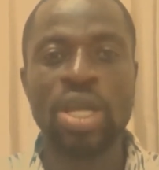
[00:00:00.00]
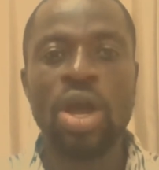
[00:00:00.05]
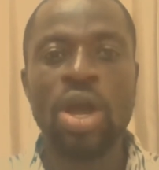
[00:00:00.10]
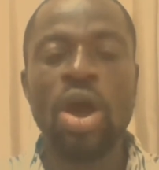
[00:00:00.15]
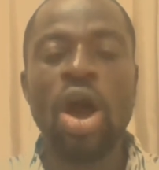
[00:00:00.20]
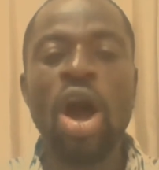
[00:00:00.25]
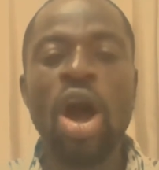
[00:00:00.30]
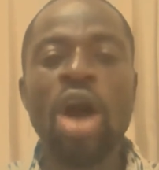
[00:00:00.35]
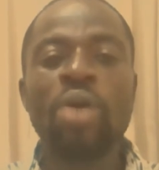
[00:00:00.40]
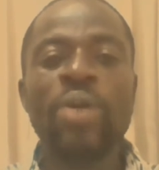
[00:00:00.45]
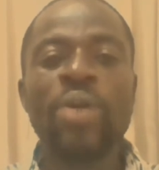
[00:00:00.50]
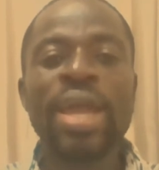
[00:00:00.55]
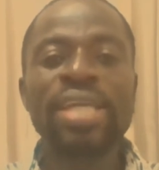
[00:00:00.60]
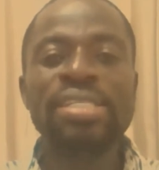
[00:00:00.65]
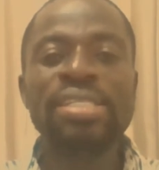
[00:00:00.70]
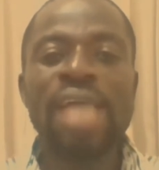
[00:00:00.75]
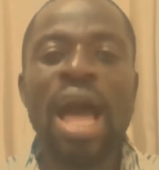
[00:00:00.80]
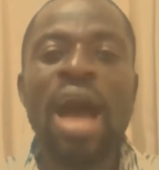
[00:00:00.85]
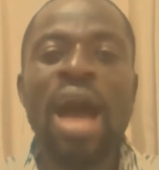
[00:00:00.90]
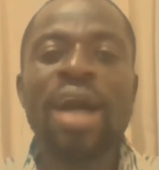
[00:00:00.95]

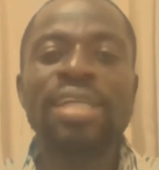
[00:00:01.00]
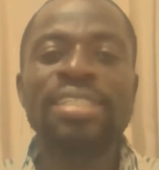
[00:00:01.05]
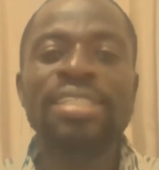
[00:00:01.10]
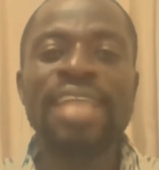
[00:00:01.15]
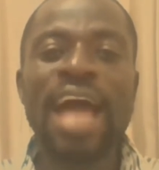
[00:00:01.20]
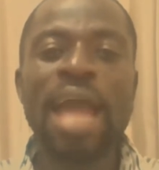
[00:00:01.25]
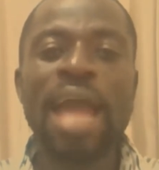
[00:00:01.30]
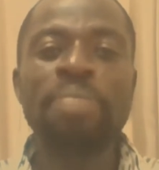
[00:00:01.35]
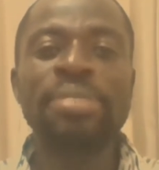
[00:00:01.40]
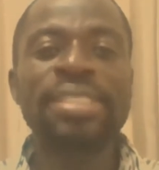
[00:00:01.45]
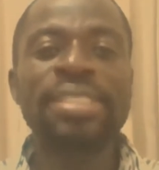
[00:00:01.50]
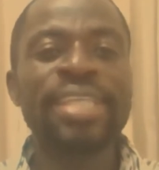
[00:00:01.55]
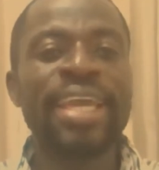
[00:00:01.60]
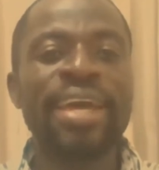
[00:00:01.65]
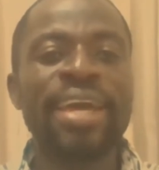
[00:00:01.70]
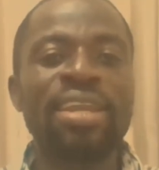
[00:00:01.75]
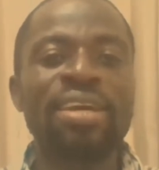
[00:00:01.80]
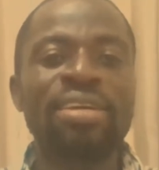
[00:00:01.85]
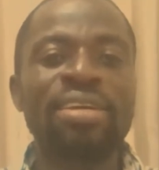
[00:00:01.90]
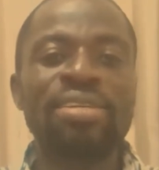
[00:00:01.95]
Always our time
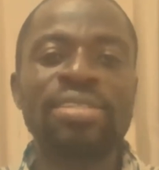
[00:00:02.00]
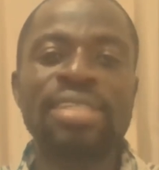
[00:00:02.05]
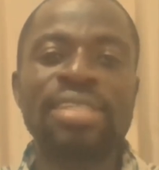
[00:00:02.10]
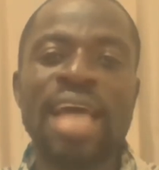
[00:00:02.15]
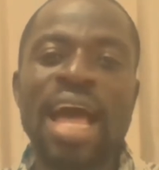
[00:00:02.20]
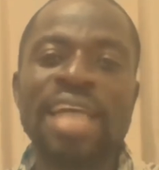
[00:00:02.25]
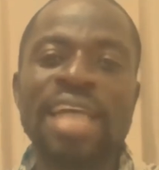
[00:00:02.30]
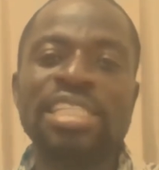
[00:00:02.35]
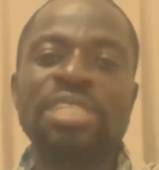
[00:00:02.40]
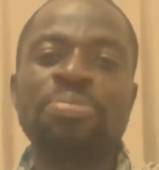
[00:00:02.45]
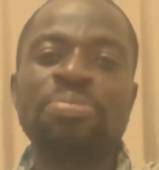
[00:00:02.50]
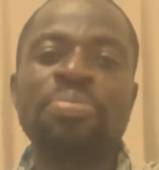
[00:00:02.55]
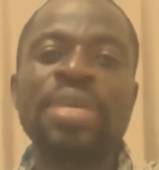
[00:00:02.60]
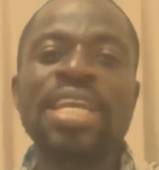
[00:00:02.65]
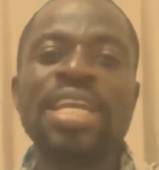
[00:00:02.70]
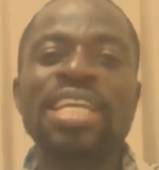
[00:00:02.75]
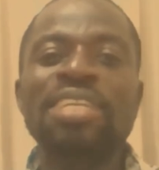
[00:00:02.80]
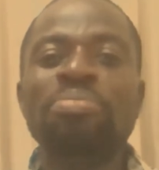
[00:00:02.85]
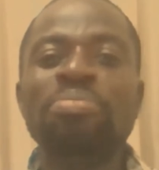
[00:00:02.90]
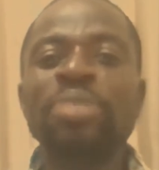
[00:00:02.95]
schedules has
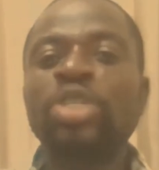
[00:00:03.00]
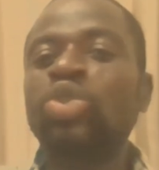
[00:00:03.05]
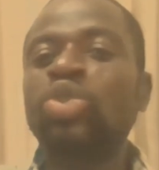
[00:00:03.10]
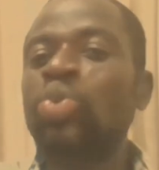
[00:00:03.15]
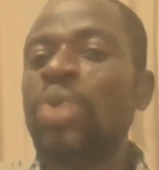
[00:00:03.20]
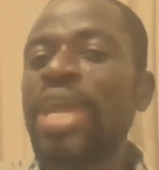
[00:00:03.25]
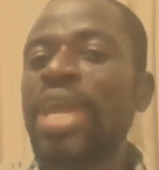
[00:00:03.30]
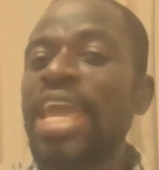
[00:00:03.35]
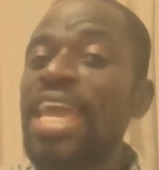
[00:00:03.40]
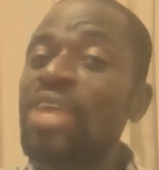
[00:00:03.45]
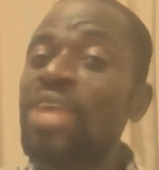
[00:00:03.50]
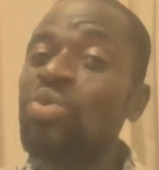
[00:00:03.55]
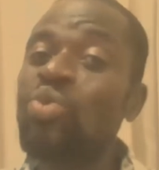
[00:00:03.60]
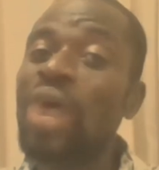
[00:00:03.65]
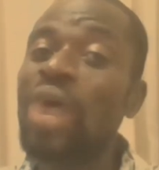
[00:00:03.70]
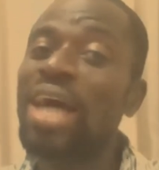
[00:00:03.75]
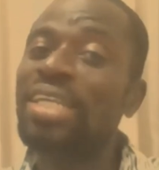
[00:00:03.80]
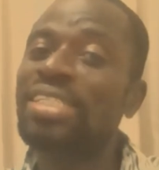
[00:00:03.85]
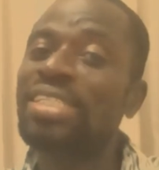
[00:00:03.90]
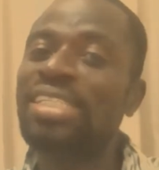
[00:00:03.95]
been between
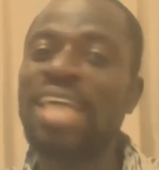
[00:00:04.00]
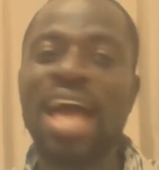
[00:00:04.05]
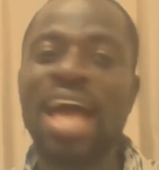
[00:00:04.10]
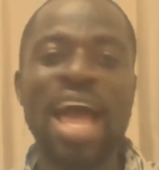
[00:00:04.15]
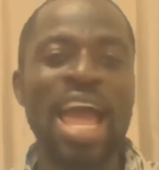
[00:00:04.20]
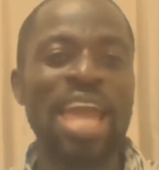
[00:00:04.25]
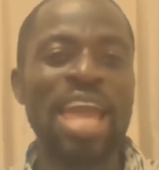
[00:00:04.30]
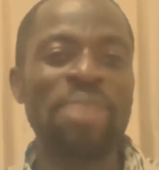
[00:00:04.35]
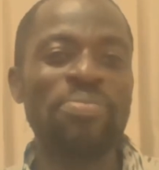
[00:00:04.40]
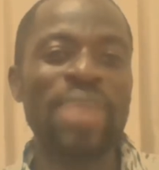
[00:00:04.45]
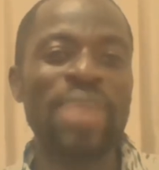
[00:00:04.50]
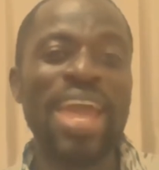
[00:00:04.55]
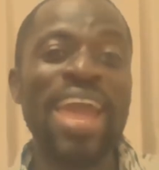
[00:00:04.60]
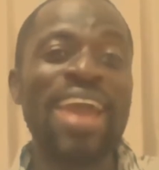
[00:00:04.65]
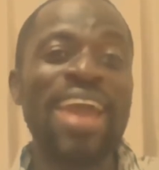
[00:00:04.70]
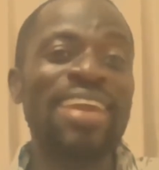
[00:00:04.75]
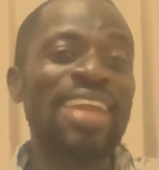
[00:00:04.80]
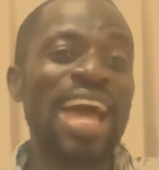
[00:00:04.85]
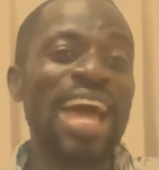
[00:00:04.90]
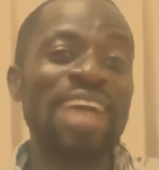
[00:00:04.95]
one time
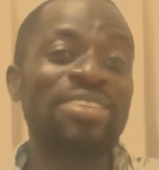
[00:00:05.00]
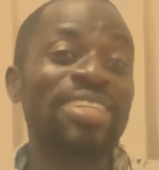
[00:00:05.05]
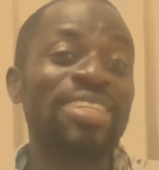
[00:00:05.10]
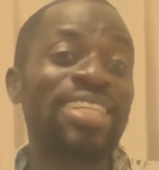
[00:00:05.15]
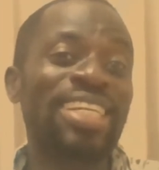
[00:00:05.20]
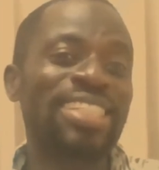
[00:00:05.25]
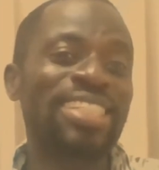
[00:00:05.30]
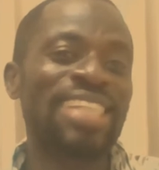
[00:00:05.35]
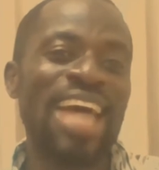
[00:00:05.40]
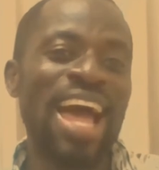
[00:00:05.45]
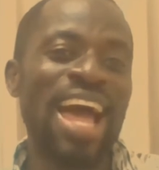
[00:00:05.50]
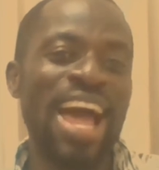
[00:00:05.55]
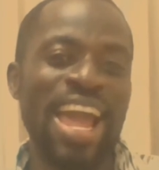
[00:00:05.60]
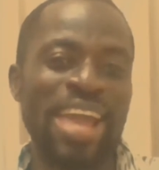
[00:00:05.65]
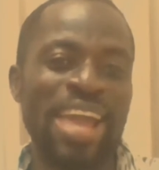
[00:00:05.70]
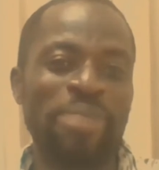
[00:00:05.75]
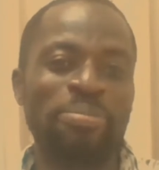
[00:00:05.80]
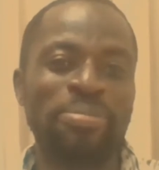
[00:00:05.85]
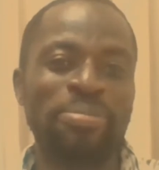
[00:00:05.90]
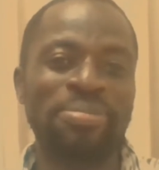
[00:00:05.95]
and another
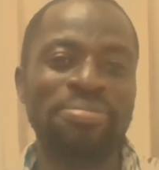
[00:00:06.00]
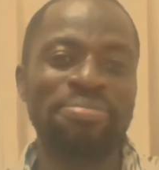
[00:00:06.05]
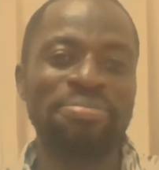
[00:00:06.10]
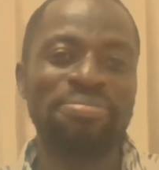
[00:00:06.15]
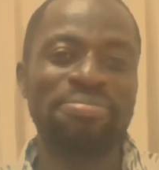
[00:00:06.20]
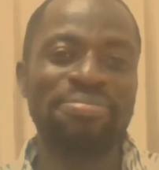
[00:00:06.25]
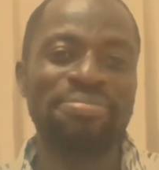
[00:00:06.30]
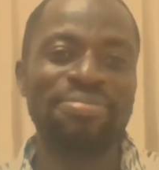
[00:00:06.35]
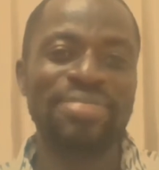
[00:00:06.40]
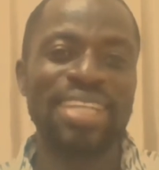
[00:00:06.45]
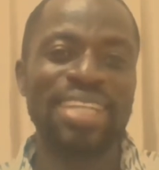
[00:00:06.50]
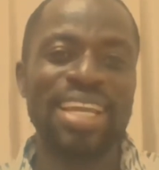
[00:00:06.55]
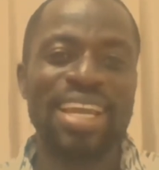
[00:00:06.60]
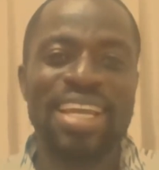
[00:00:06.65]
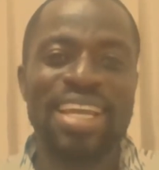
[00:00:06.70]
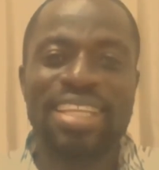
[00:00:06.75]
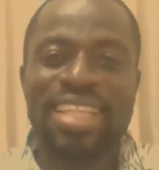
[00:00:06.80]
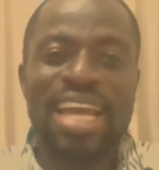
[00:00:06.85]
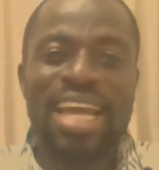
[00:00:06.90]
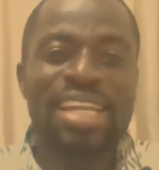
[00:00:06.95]
time.
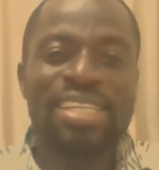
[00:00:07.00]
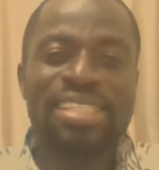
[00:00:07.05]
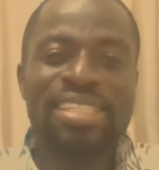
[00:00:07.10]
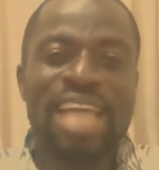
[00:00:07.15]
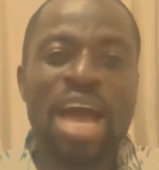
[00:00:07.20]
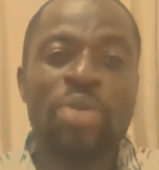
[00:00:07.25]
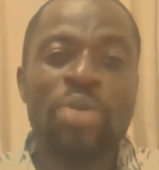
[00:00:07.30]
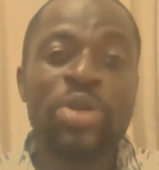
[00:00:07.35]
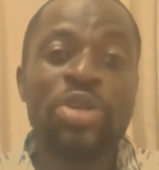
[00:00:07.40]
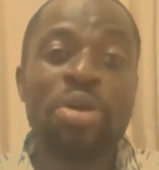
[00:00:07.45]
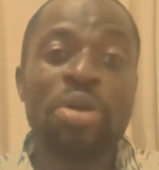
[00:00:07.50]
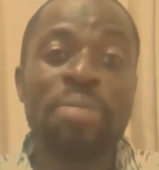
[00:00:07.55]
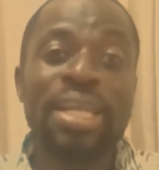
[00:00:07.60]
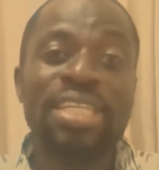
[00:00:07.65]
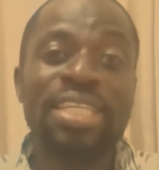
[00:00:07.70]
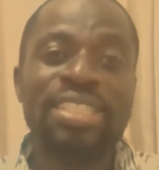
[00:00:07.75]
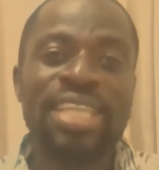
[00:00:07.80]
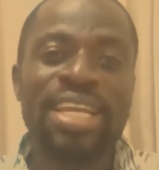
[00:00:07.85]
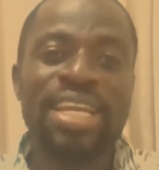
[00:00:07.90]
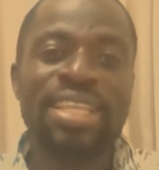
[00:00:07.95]
That is how we normally
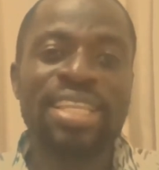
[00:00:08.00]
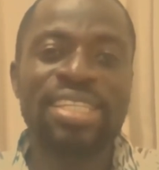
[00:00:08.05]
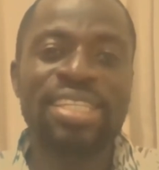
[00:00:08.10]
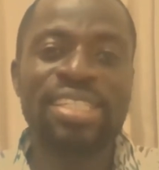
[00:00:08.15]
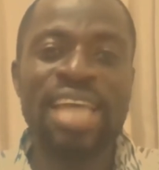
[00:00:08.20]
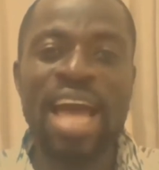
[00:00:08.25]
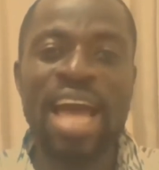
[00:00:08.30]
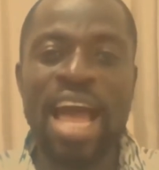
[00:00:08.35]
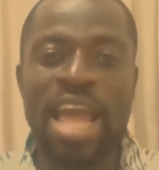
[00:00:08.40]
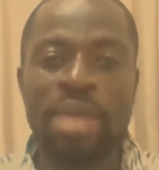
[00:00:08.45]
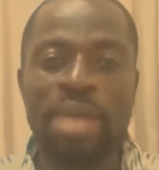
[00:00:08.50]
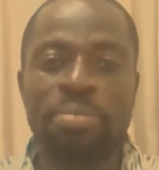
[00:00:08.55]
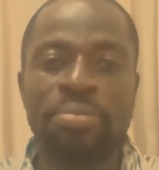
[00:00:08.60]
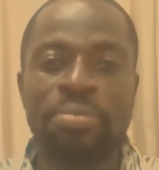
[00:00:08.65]
take the time.